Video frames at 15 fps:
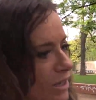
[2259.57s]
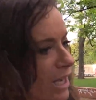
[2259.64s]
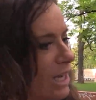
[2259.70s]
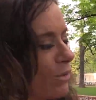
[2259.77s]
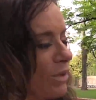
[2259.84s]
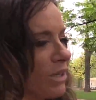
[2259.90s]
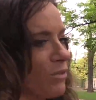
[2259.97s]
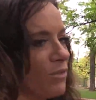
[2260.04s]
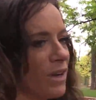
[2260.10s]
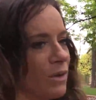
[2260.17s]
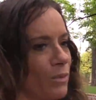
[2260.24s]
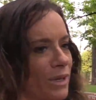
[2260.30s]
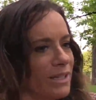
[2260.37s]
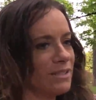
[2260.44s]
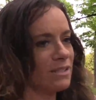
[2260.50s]
how we could find
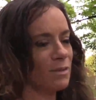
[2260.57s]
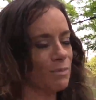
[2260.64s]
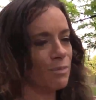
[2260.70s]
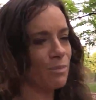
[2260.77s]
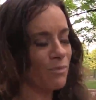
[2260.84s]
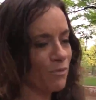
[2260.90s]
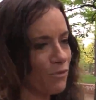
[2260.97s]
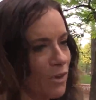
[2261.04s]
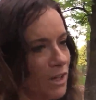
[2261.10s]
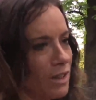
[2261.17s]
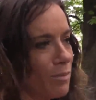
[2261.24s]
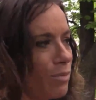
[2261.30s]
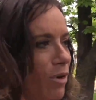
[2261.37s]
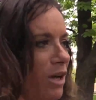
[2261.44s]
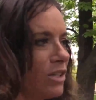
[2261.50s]
ways to fund
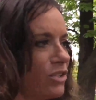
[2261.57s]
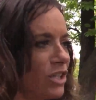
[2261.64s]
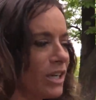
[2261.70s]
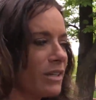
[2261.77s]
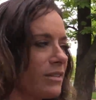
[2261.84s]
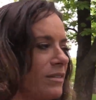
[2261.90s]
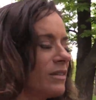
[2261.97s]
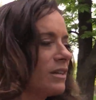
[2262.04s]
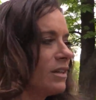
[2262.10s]
the project.